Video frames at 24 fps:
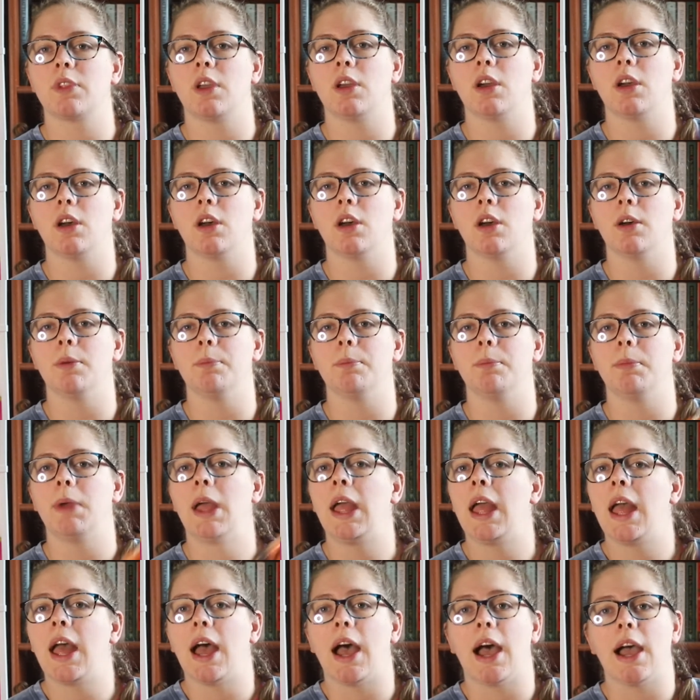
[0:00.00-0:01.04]

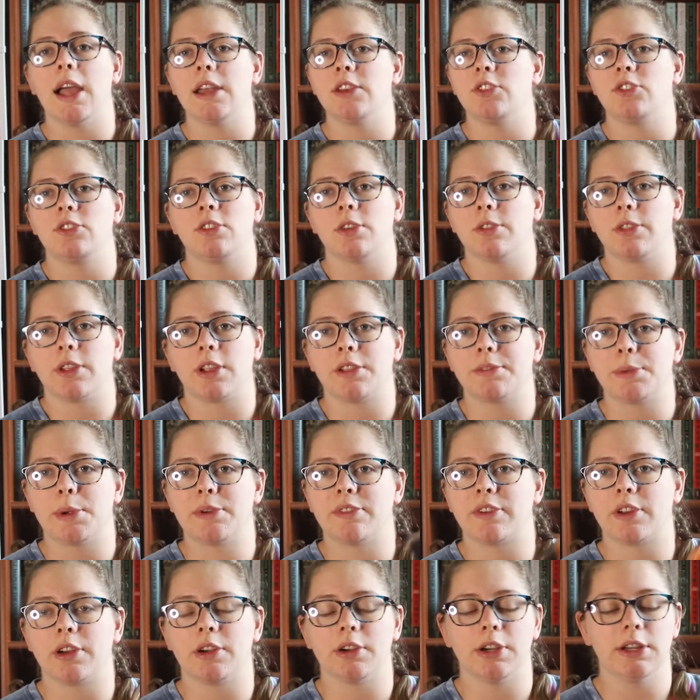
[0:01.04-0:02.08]
I just don't think I'm
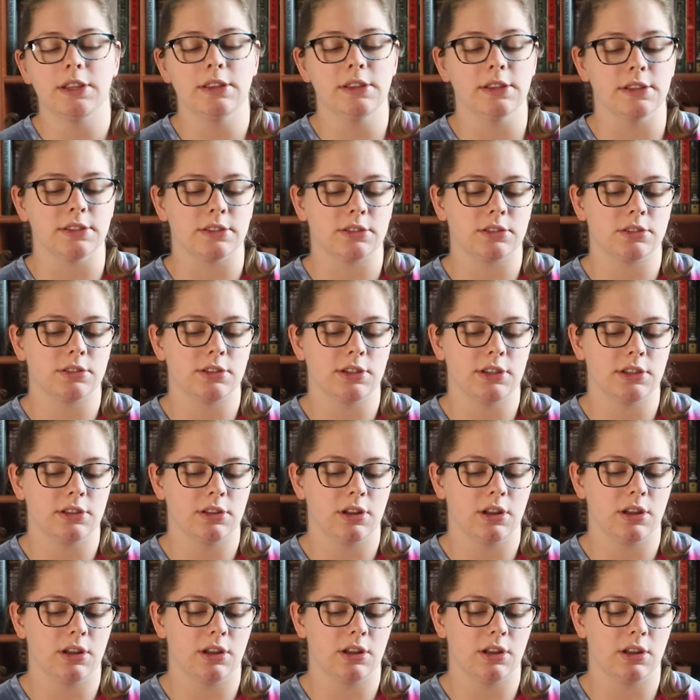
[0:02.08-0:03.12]
ever gonna read this.
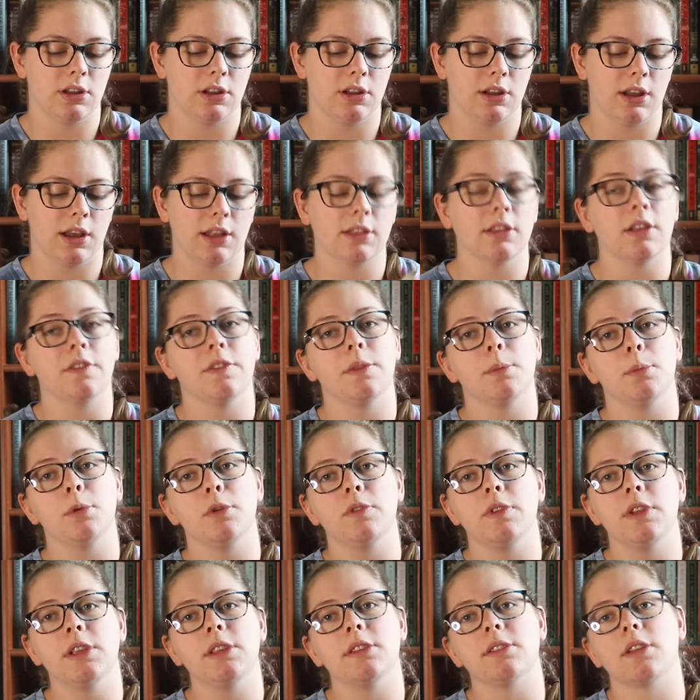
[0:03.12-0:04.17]
I love the
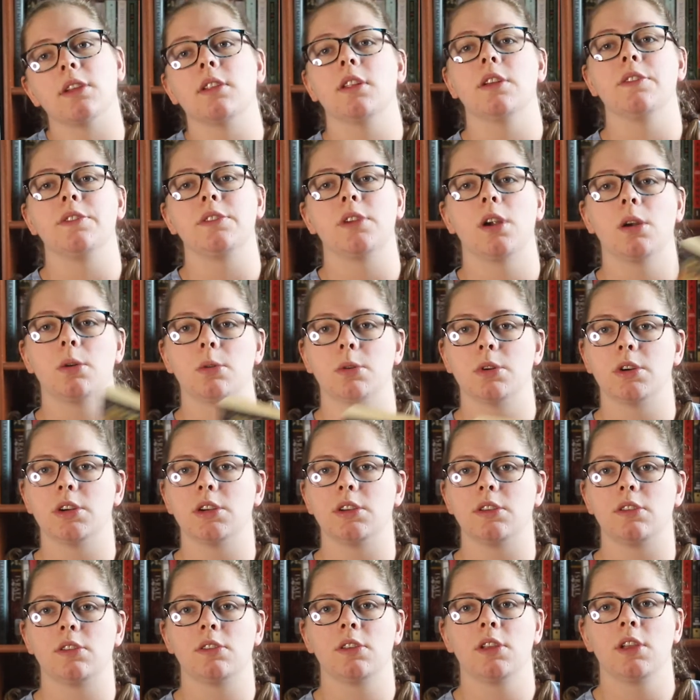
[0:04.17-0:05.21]
movies, I love Star
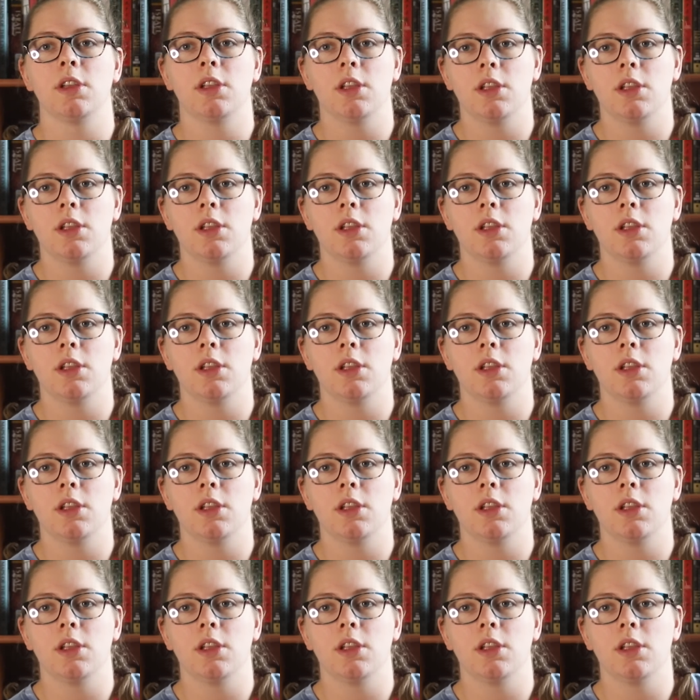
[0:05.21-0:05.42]
Wars.